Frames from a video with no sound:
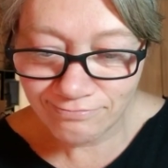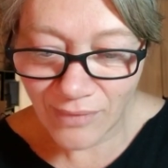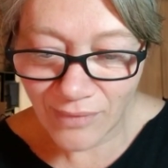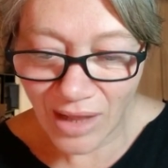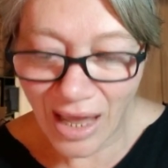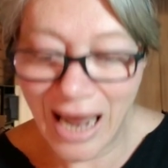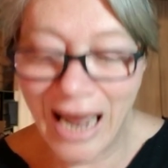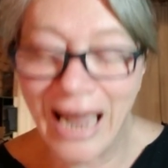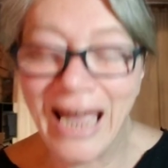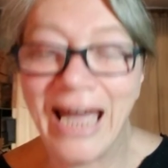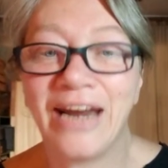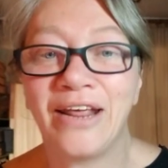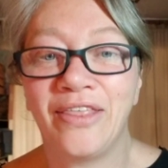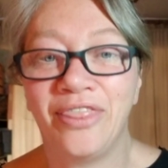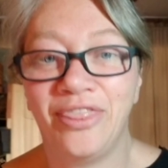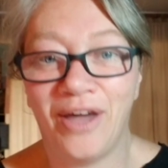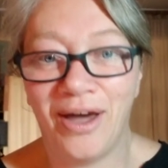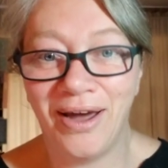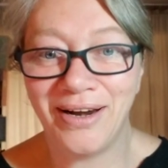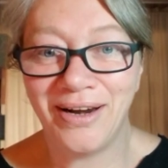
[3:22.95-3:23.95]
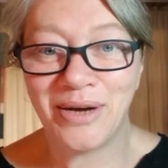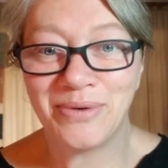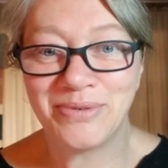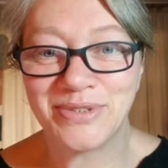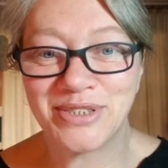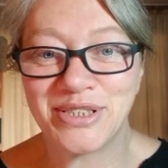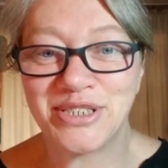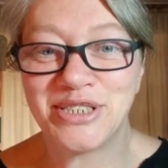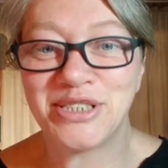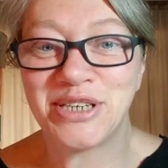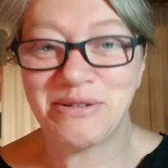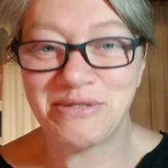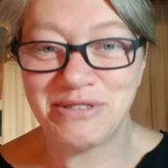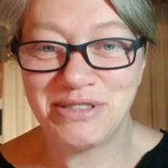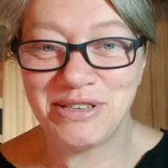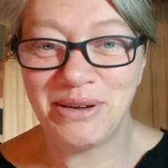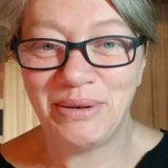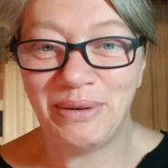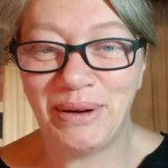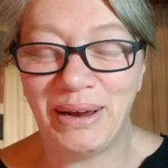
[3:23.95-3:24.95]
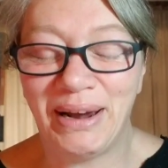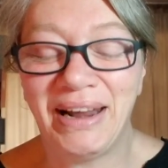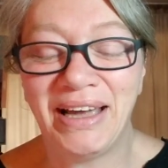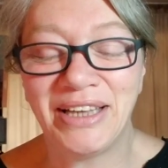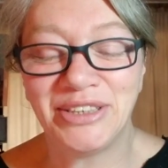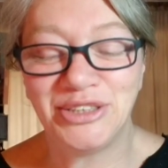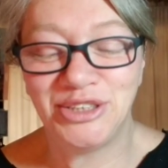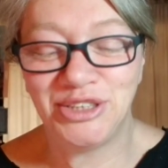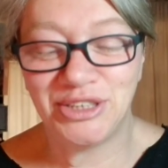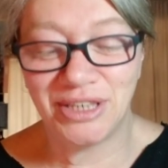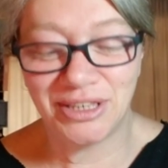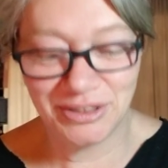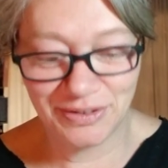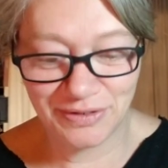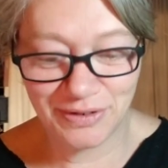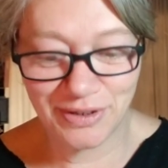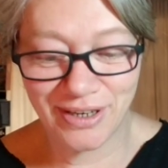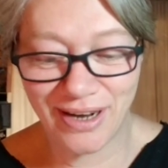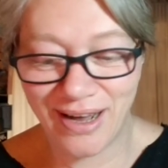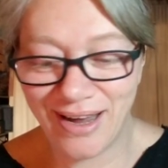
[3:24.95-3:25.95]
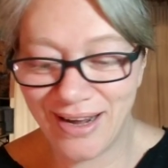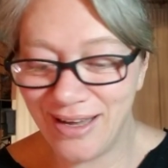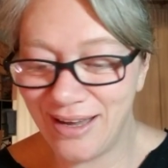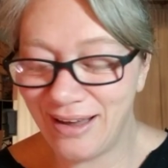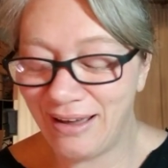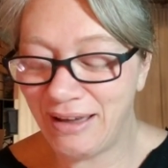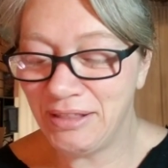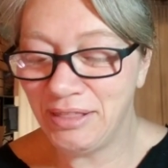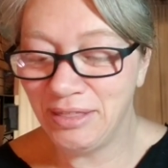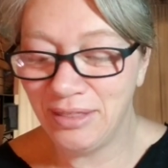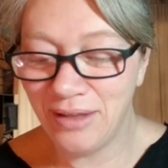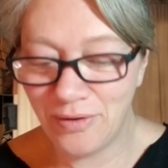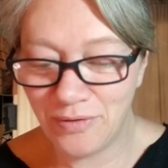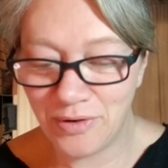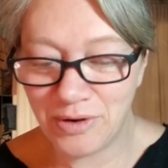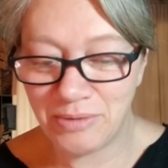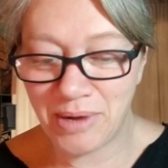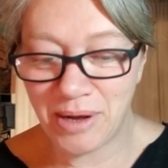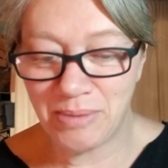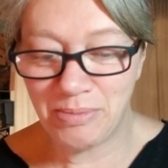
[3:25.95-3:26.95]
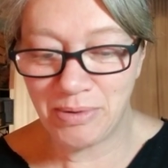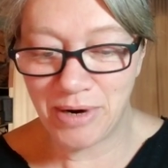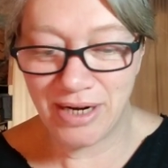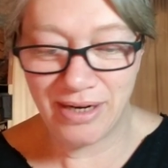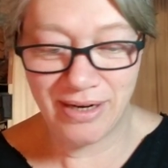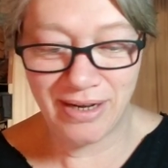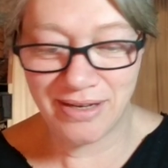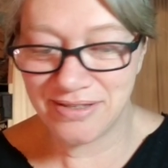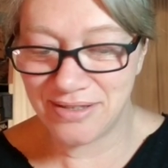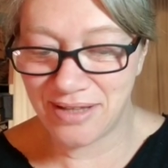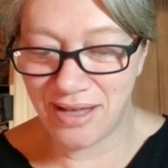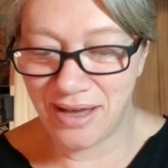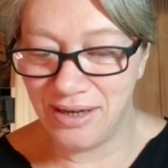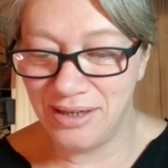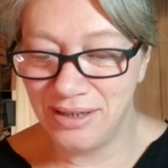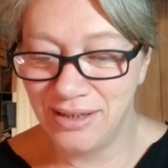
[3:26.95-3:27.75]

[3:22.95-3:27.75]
I had a thought I was going to share with you, and I just forgot it. I love when my brain does that.